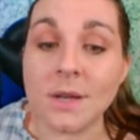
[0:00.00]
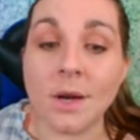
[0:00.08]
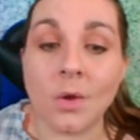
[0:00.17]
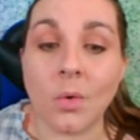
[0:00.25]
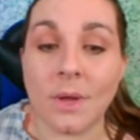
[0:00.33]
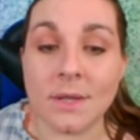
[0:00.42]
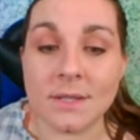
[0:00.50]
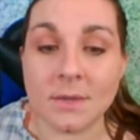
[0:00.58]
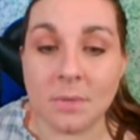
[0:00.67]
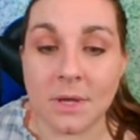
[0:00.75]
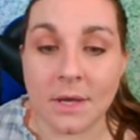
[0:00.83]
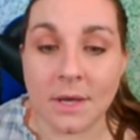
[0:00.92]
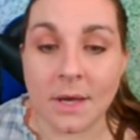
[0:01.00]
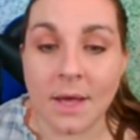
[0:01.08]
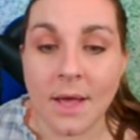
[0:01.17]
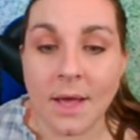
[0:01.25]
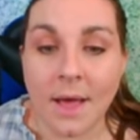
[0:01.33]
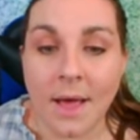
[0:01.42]
are going to be
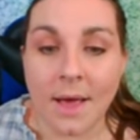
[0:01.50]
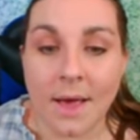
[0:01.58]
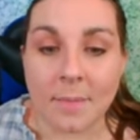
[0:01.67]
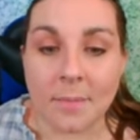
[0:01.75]
uh,